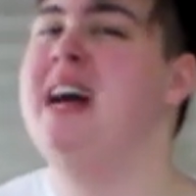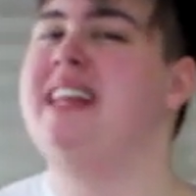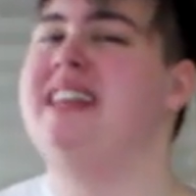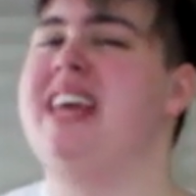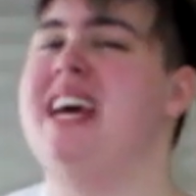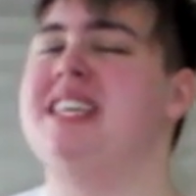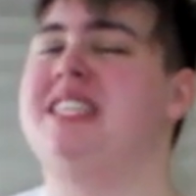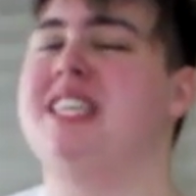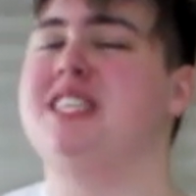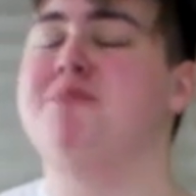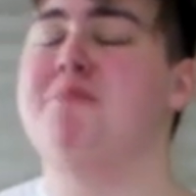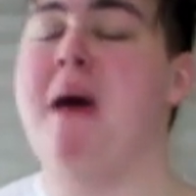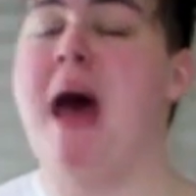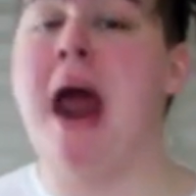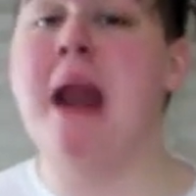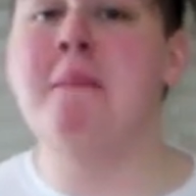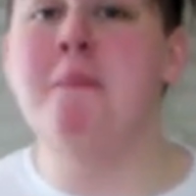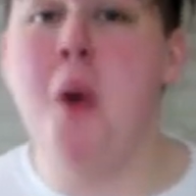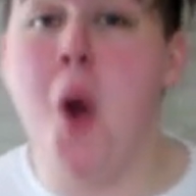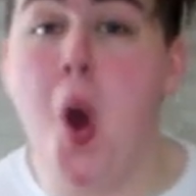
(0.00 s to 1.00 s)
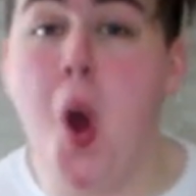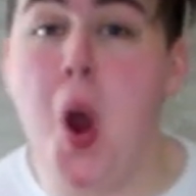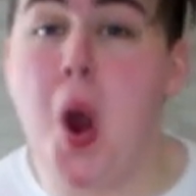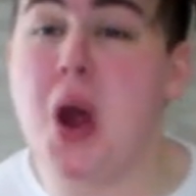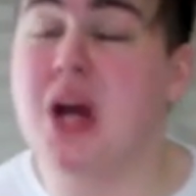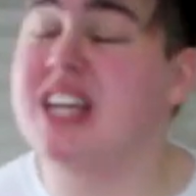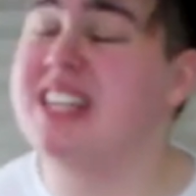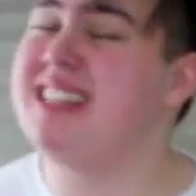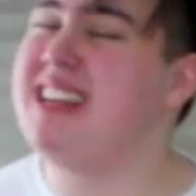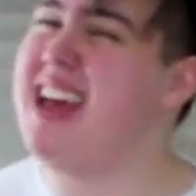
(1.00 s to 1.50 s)
This has been
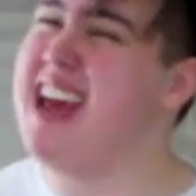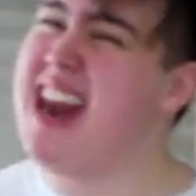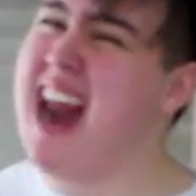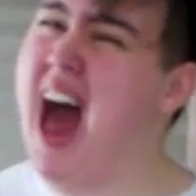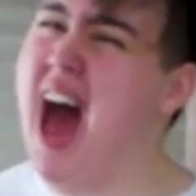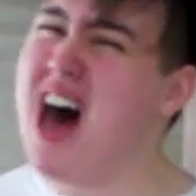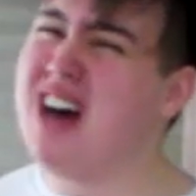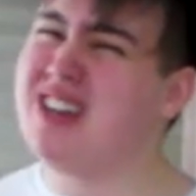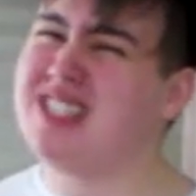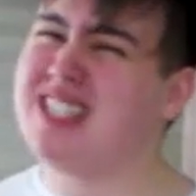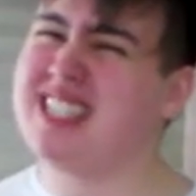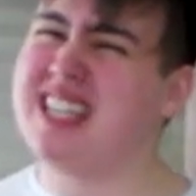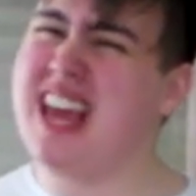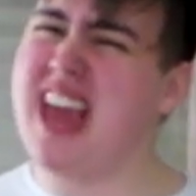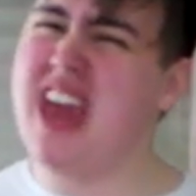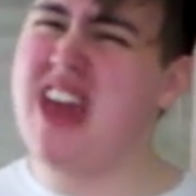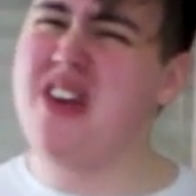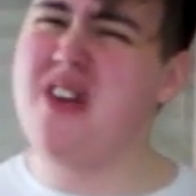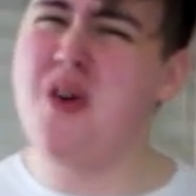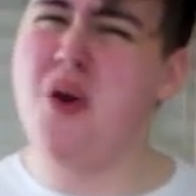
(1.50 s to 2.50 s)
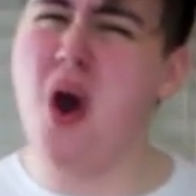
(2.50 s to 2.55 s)
Morgz, and I'll see you